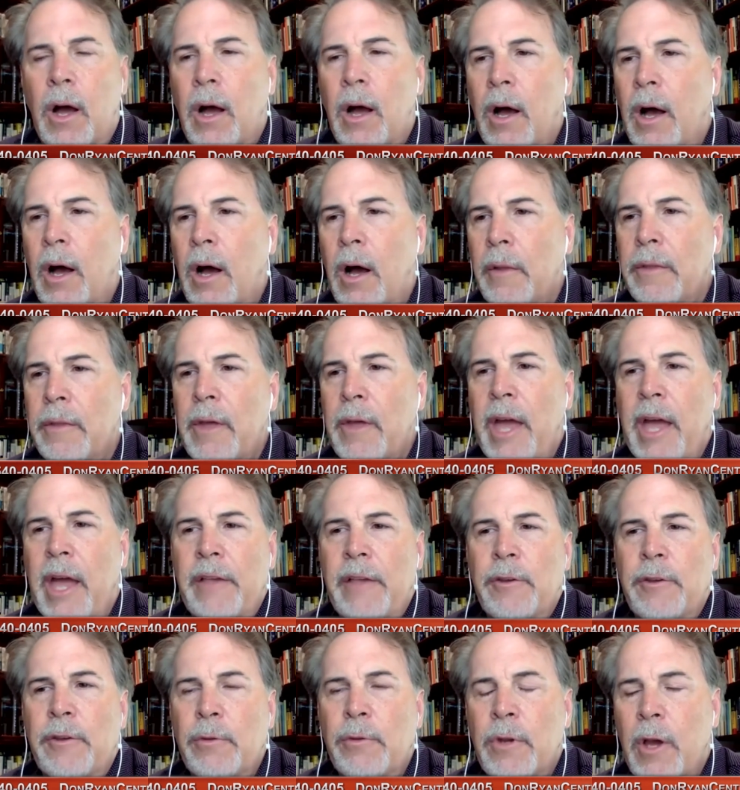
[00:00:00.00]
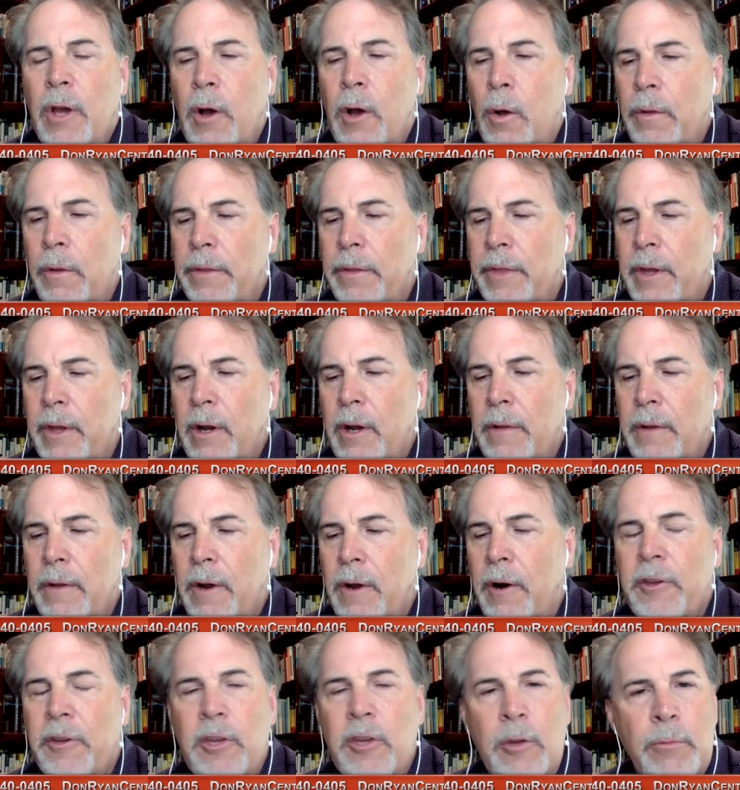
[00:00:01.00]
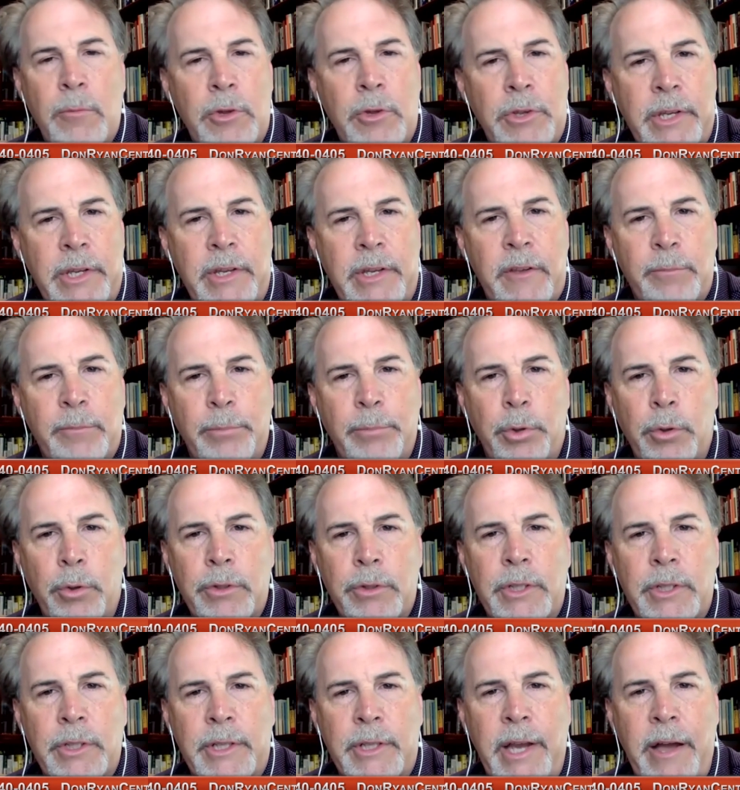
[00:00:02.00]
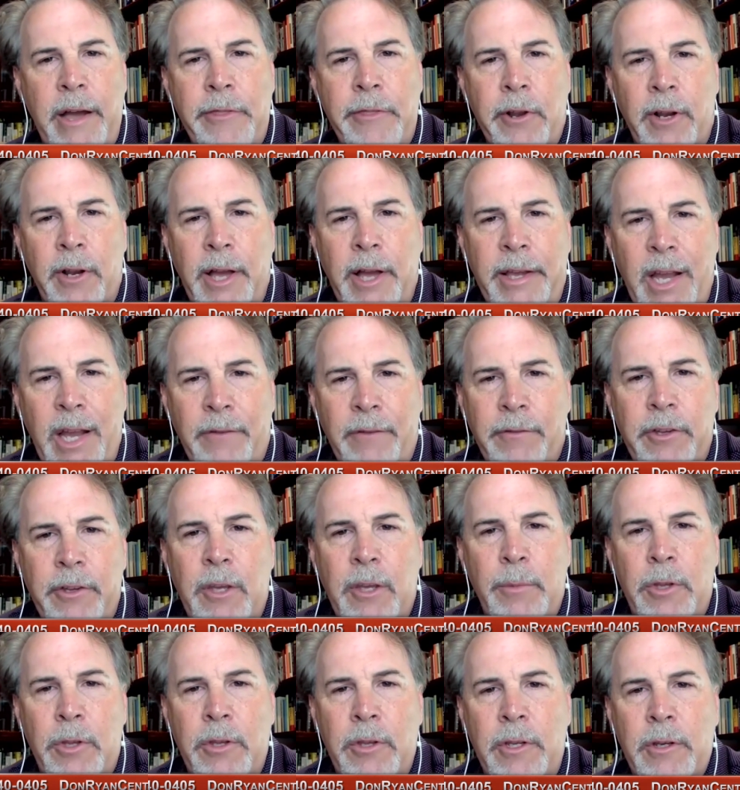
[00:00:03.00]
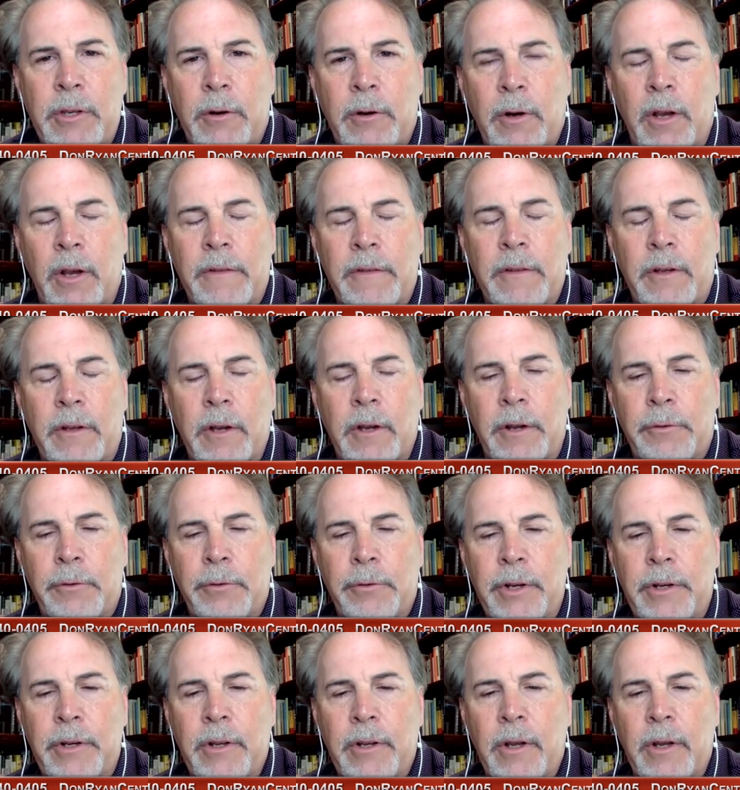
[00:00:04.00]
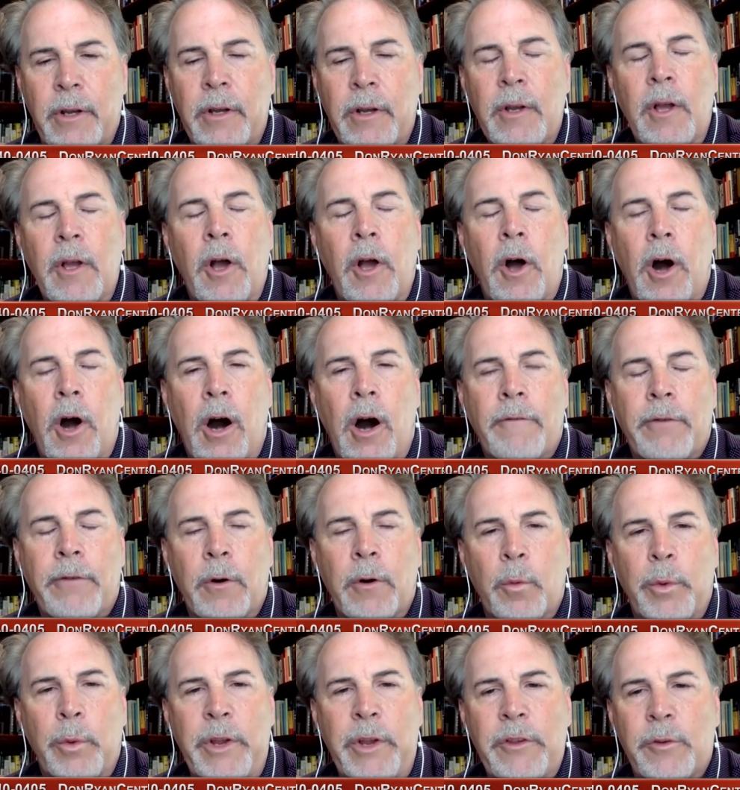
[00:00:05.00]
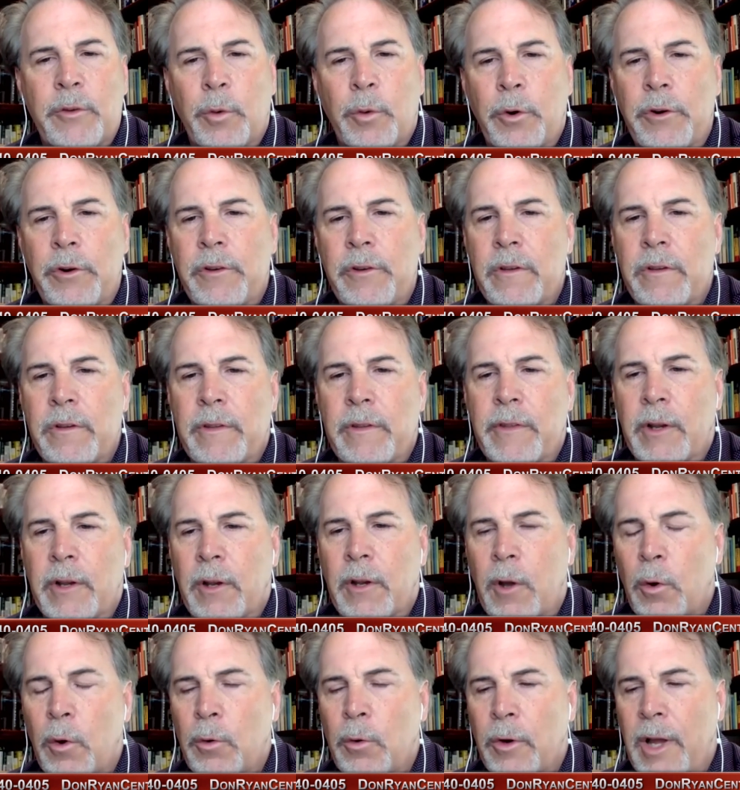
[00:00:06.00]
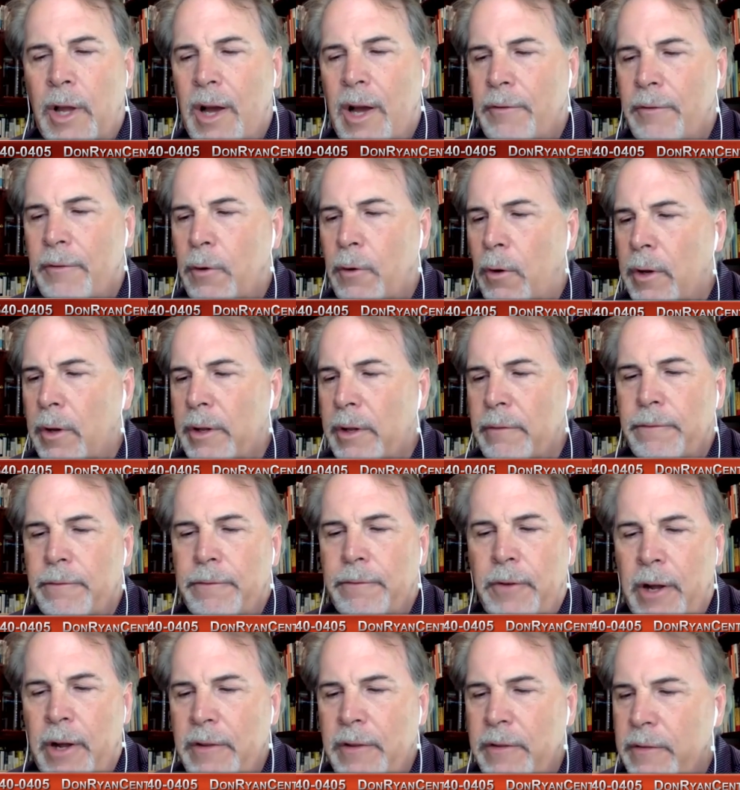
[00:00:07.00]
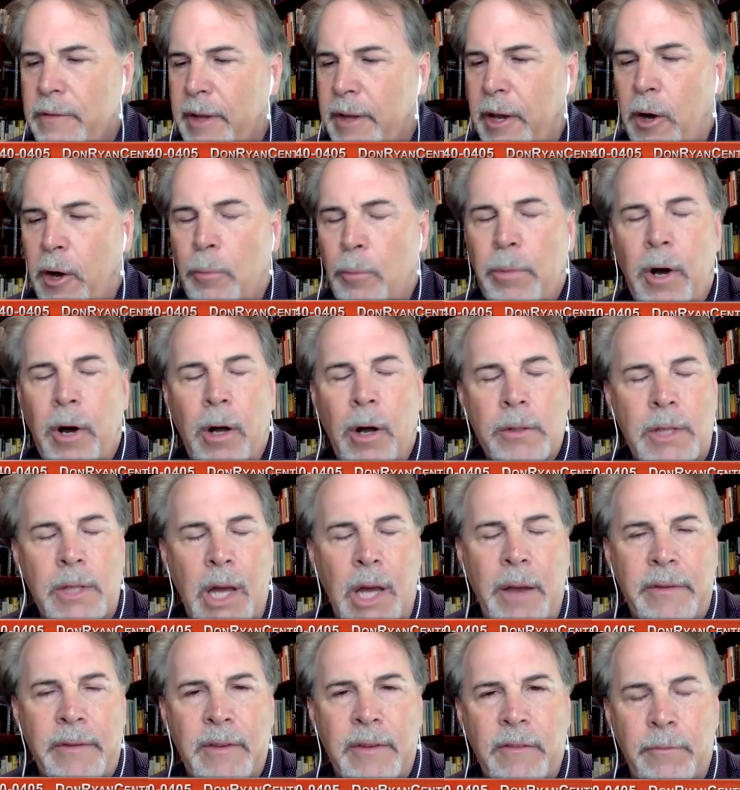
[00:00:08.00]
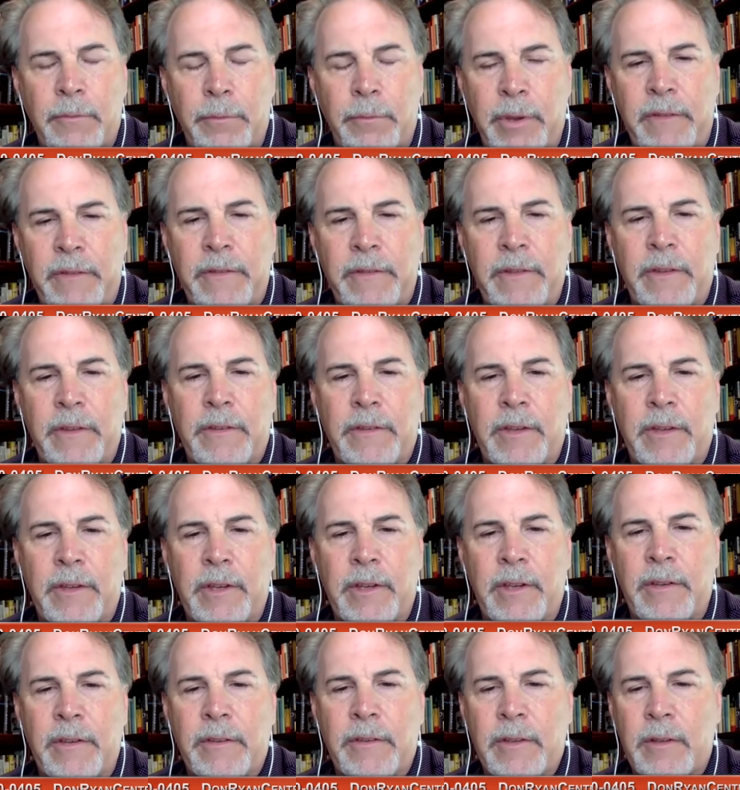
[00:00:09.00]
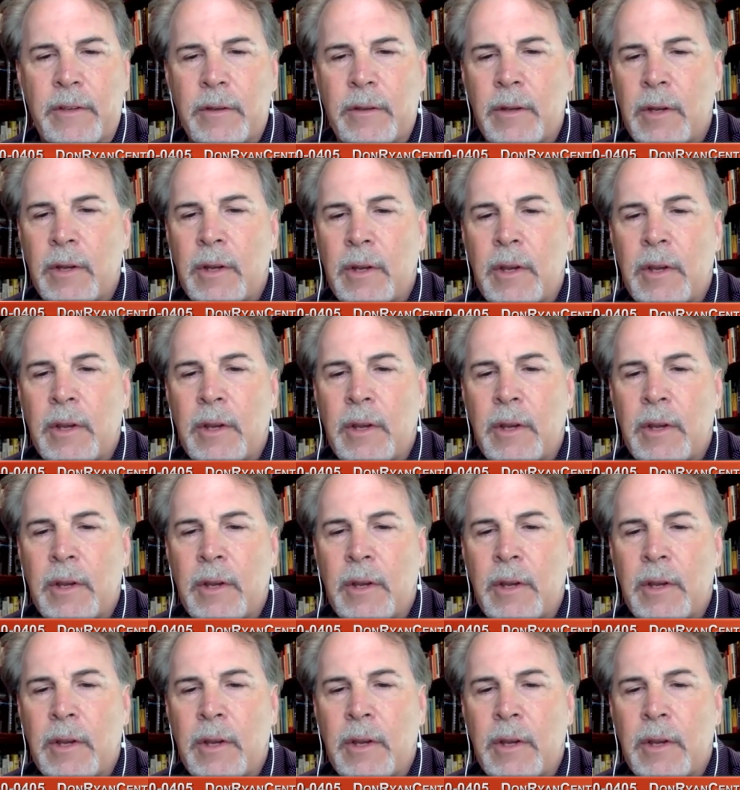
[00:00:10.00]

Uh, as you know, there, our community is pulled together like every community across the country to offer resources at the local level and funds to help all types of businesses and